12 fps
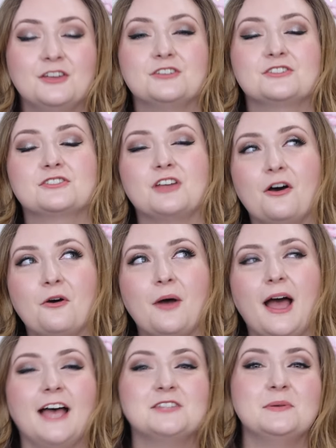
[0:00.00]
So
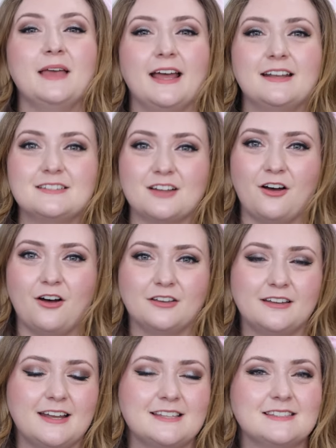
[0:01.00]
as we head into holiday